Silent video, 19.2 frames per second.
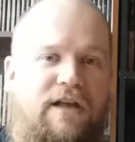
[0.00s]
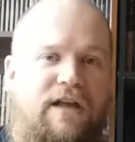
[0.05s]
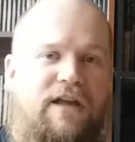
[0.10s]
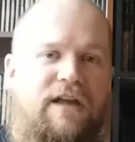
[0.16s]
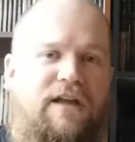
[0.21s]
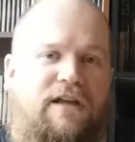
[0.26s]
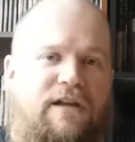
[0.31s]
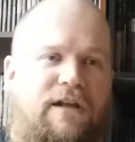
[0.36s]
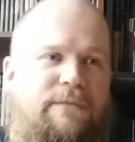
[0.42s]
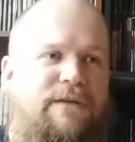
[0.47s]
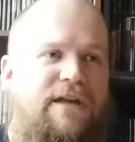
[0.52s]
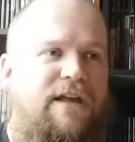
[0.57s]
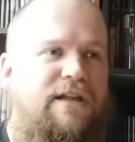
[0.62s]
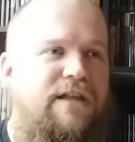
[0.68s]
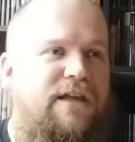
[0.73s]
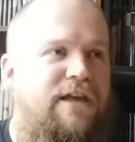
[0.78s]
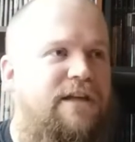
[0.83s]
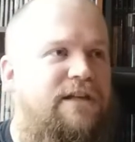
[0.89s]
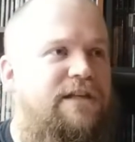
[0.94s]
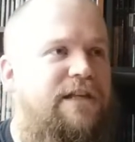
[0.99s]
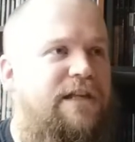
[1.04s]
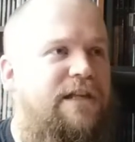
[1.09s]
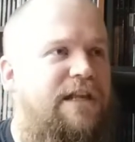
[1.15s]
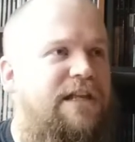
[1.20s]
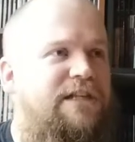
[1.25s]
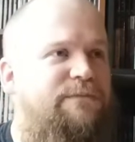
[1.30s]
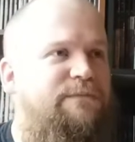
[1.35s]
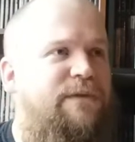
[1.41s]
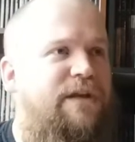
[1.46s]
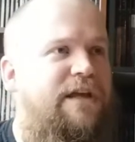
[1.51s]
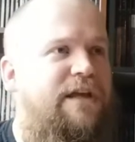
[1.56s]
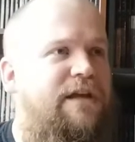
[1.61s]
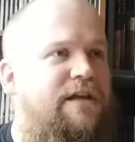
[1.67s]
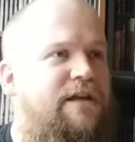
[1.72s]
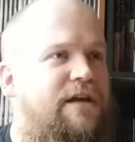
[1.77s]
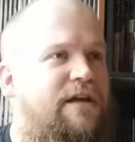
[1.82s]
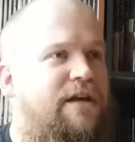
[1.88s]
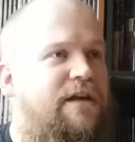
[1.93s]
Hey, you know, I'm getting the itch. Let's
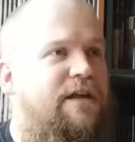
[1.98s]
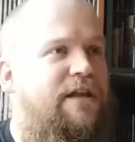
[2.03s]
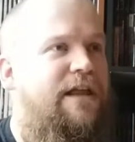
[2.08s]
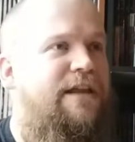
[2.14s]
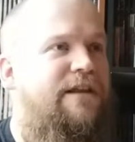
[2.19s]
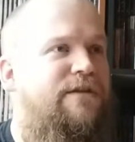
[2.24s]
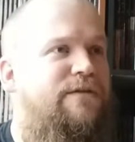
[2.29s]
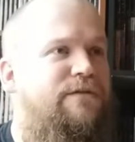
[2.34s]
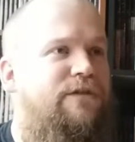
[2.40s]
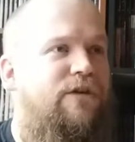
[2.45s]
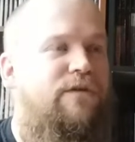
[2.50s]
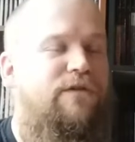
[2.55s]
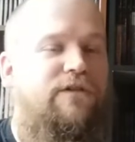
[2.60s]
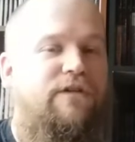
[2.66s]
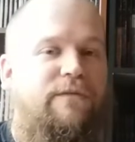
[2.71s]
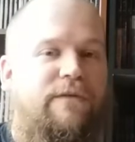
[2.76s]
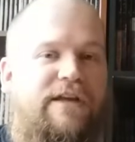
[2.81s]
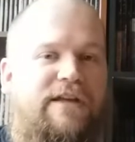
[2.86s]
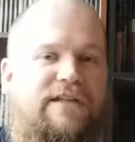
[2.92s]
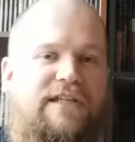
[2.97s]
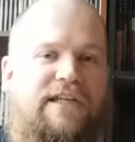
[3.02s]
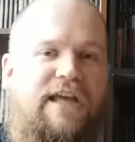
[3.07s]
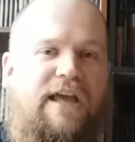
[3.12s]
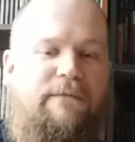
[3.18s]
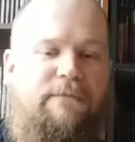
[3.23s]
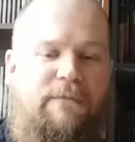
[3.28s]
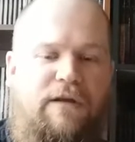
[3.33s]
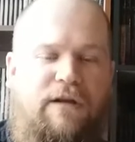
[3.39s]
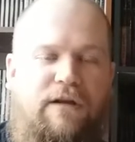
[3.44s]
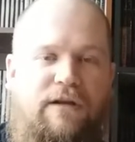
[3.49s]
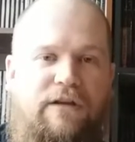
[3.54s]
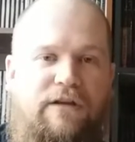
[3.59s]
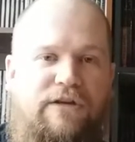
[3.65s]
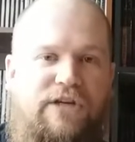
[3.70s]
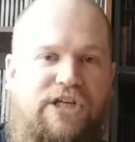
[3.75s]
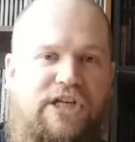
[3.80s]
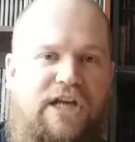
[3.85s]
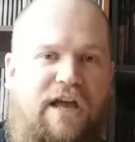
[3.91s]
play the new Lord of the Rings game, Middle
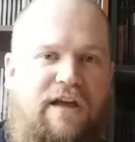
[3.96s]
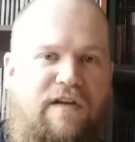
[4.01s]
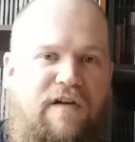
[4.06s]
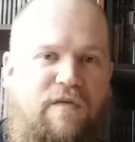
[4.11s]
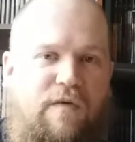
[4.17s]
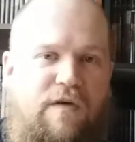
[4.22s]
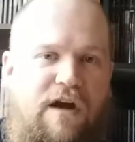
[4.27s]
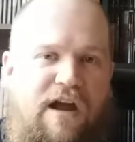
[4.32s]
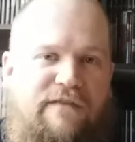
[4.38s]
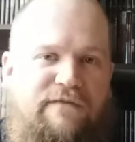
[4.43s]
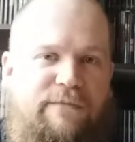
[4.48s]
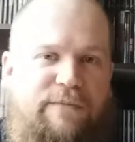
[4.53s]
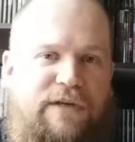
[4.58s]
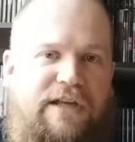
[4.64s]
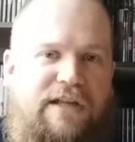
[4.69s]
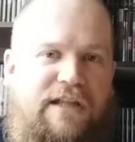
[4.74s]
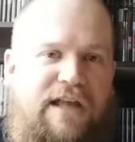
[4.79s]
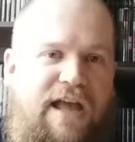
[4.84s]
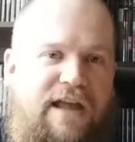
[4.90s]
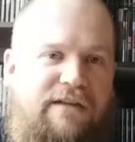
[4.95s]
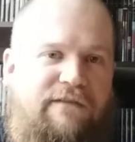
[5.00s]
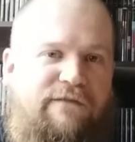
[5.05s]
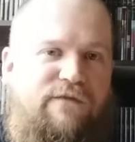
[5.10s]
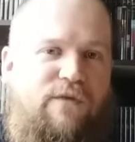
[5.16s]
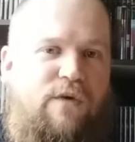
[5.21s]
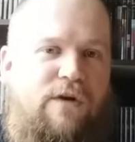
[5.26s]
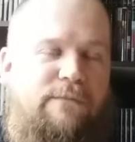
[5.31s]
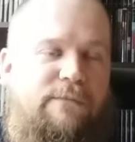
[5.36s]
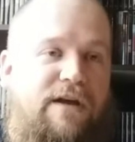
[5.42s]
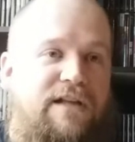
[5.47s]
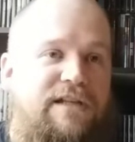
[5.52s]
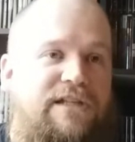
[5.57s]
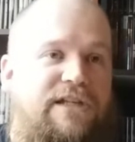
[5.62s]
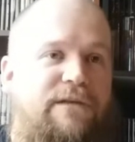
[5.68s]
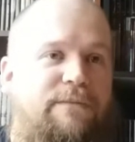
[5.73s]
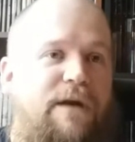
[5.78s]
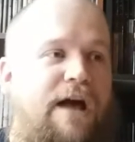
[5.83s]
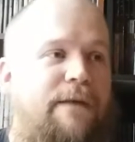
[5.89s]
Earth Shadow War. I haven't played that in four
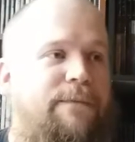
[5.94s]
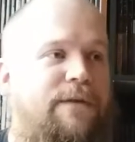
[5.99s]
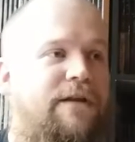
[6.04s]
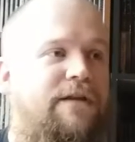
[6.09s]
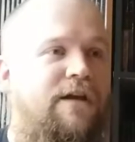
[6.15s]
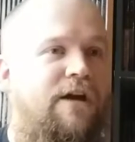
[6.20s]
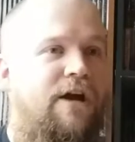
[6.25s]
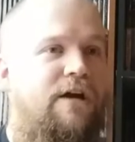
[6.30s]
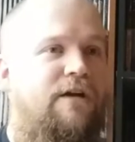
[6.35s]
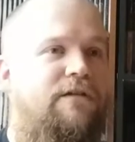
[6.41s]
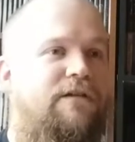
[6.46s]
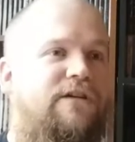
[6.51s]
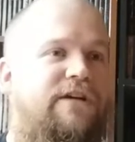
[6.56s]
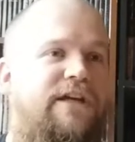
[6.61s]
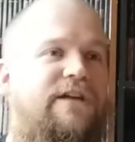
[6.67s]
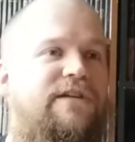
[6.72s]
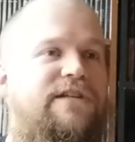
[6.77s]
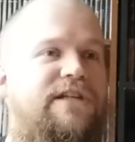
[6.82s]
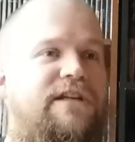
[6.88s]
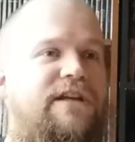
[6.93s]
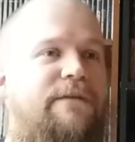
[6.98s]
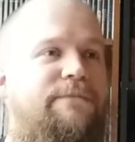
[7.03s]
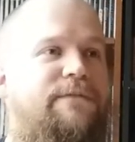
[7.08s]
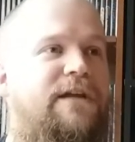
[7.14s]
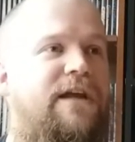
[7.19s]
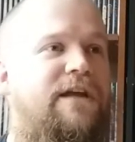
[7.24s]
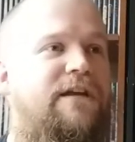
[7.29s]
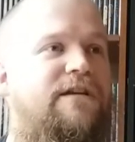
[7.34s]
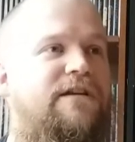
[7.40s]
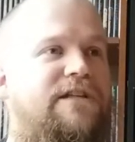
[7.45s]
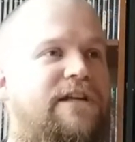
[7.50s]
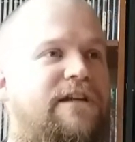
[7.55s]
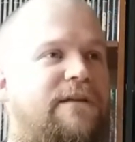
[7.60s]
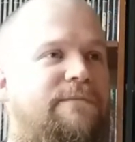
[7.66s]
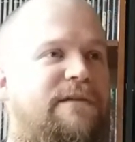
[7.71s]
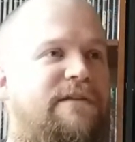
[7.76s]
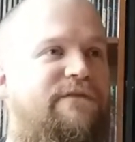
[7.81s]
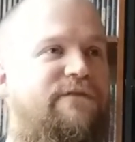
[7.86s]
months. Pop it in. Oh, look, here's an update. Oh, it's
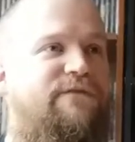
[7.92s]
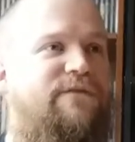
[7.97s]
gonna be,